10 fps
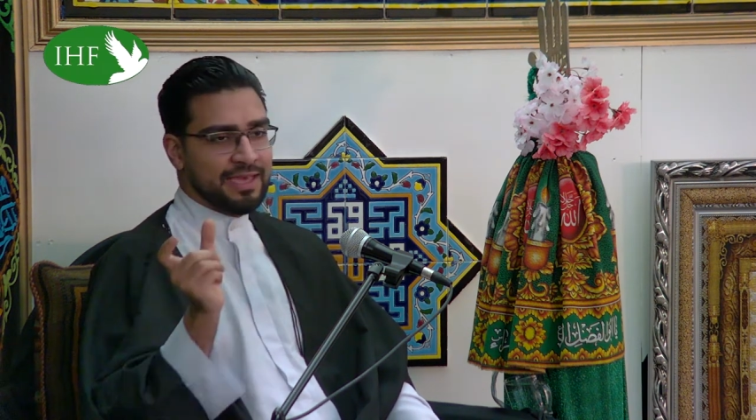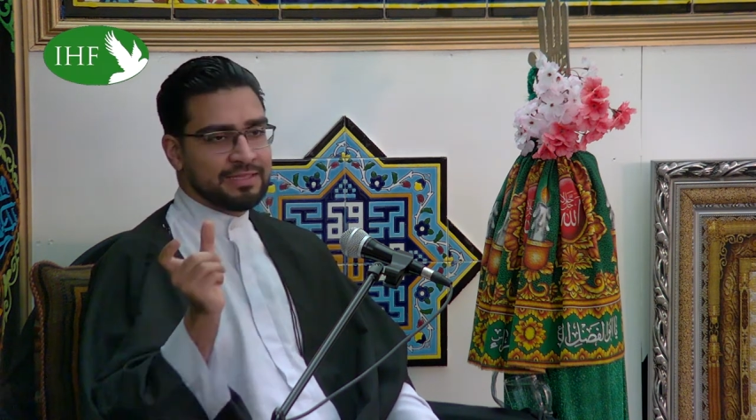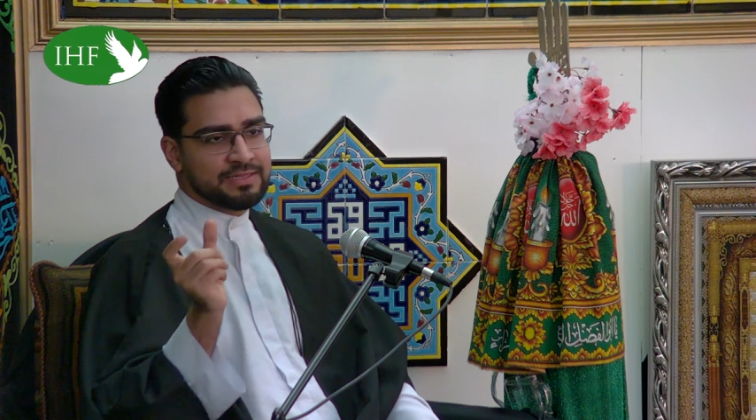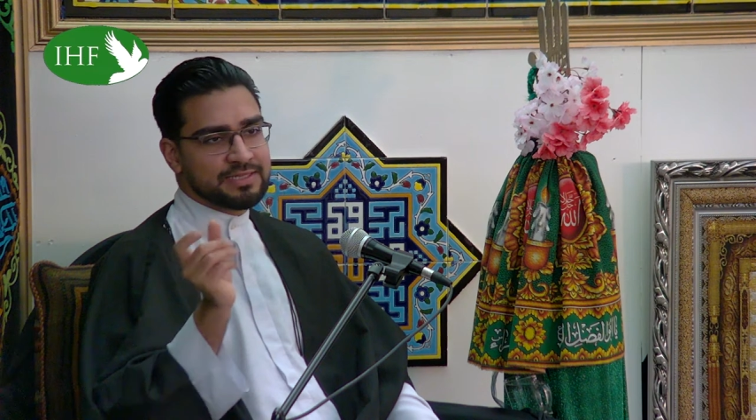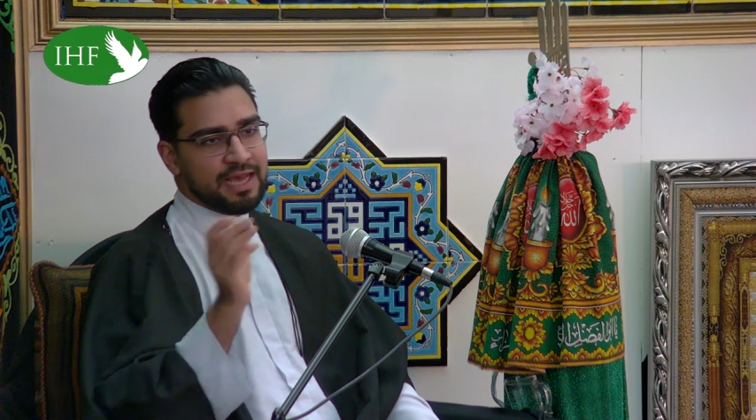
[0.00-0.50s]

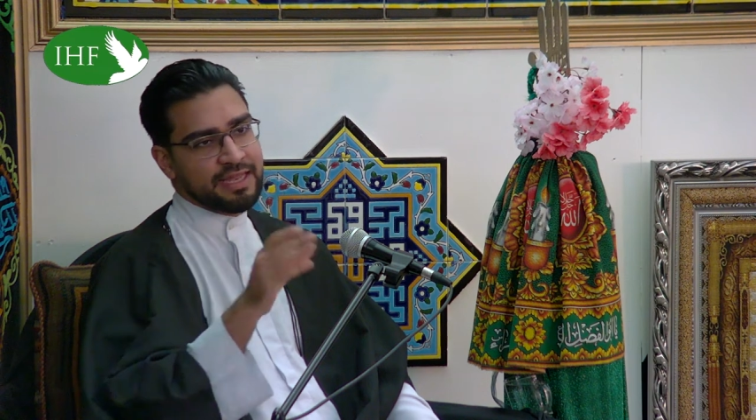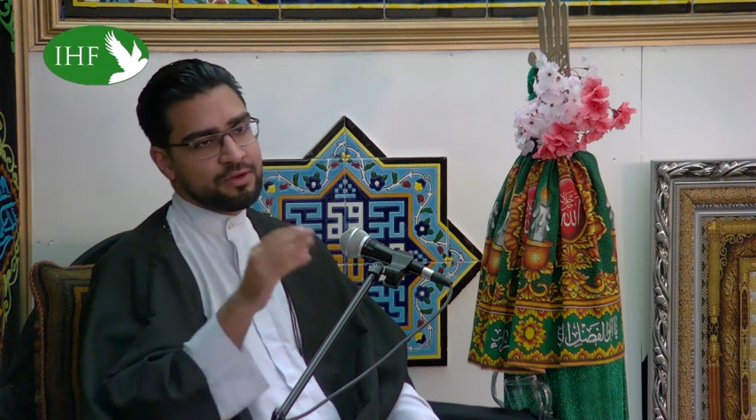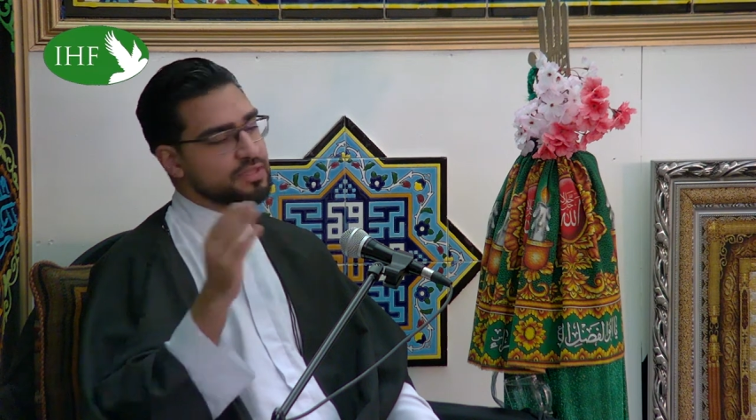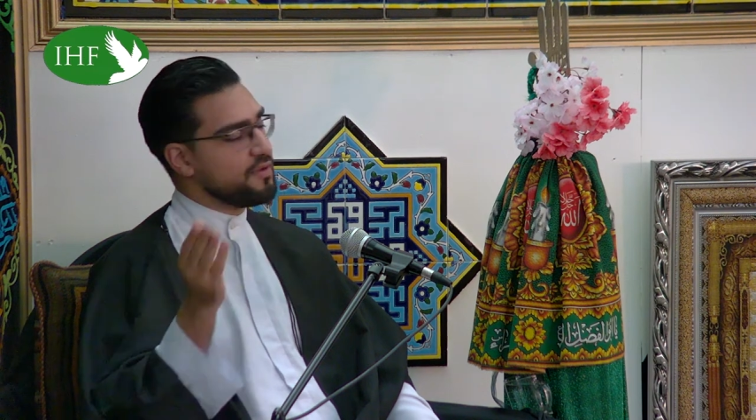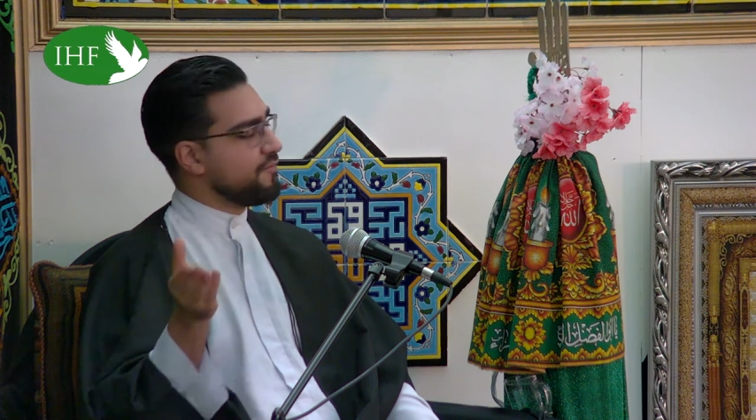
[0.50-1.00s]
ins are now
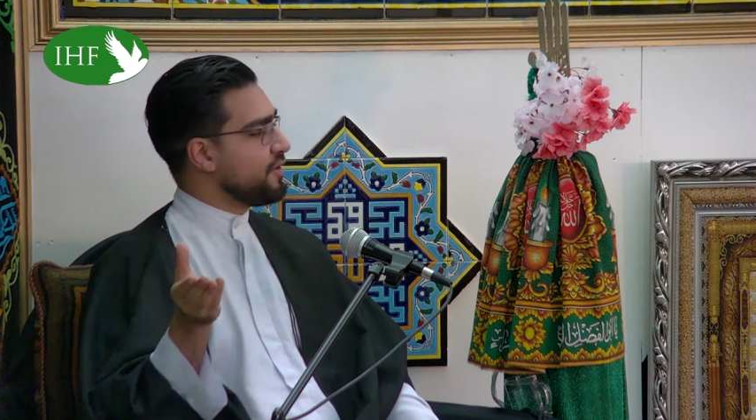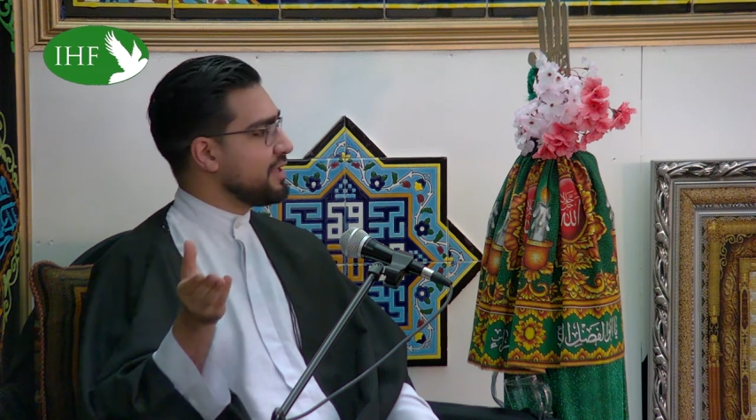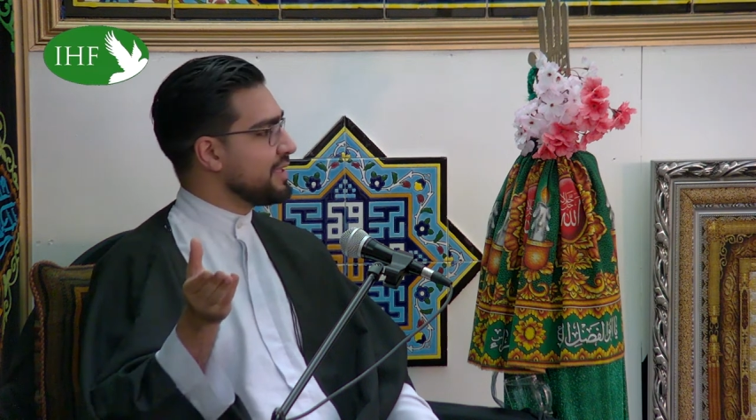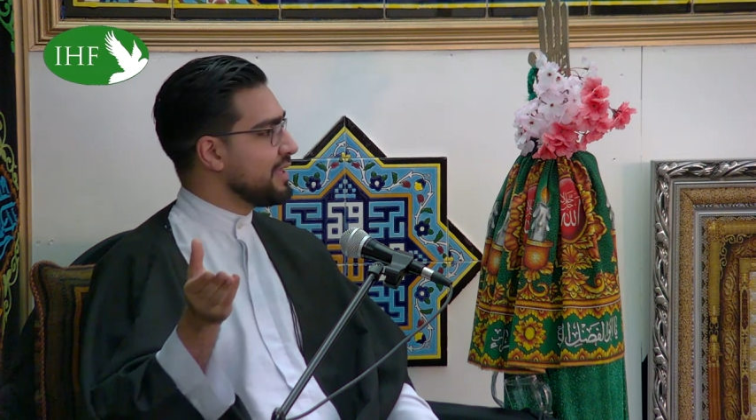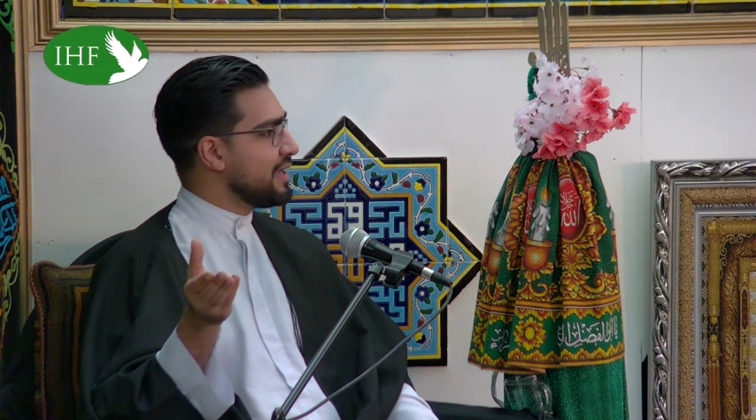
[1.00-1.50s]
different
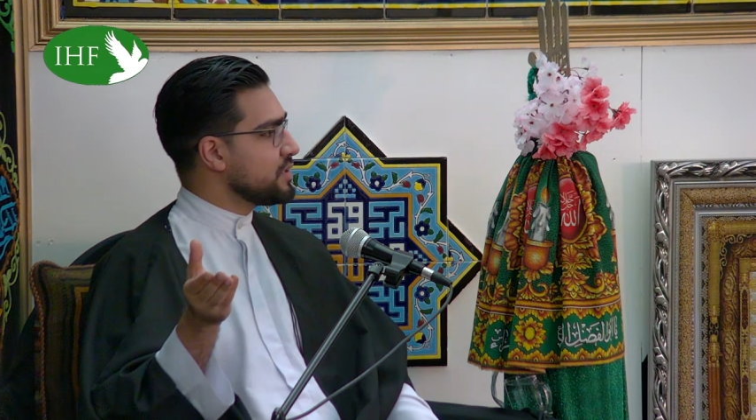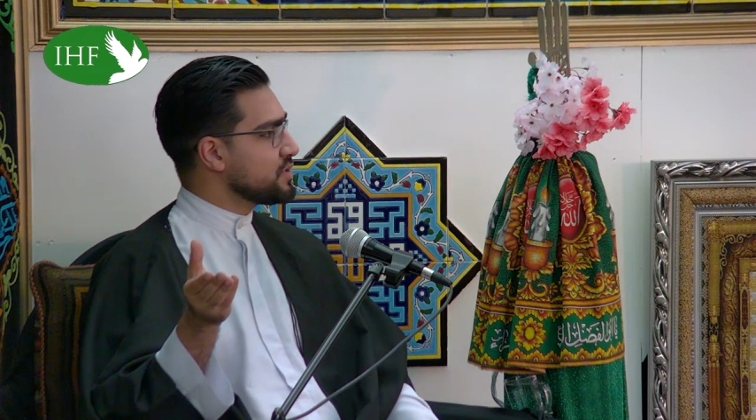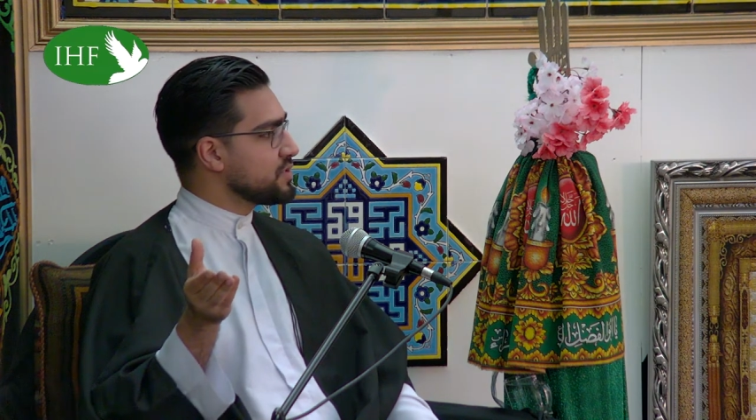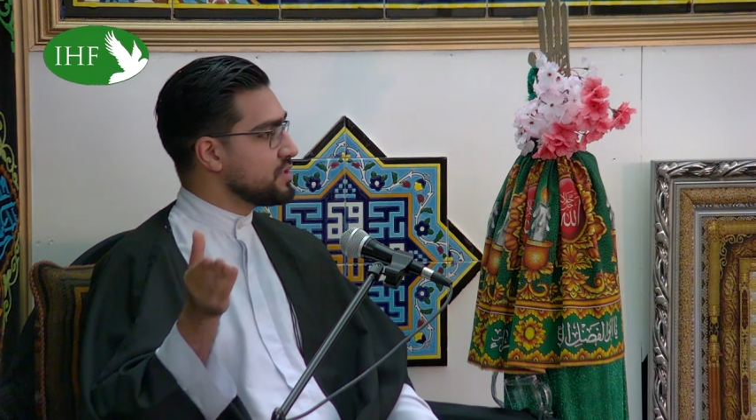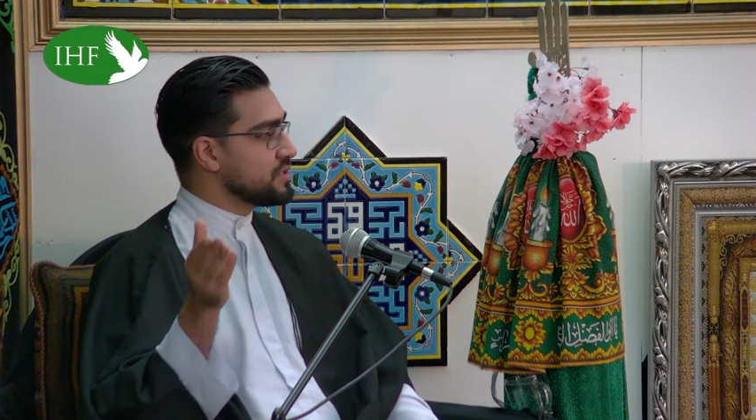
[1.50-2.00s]
in that
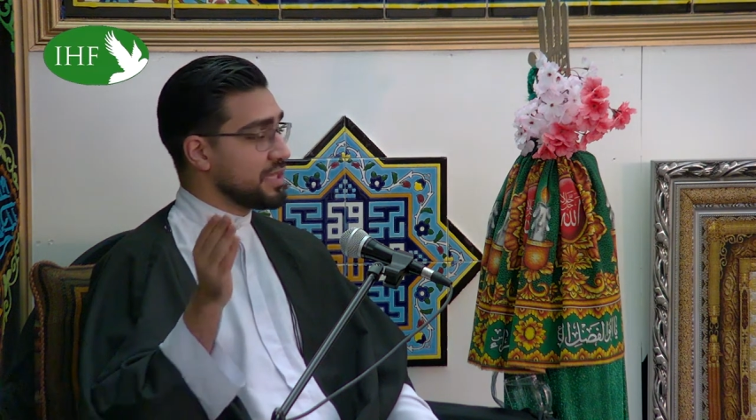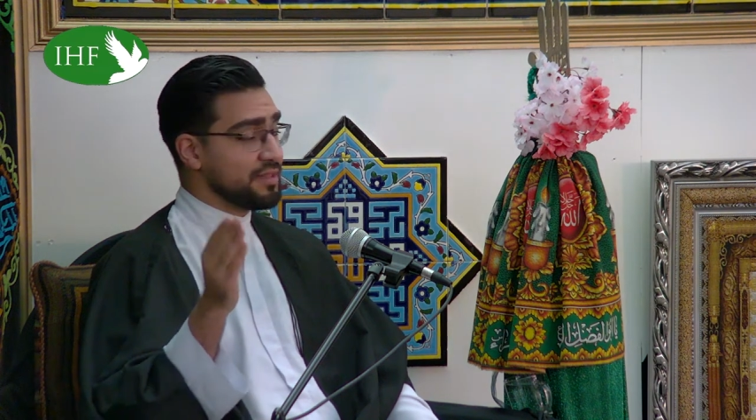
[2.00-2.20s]
instance.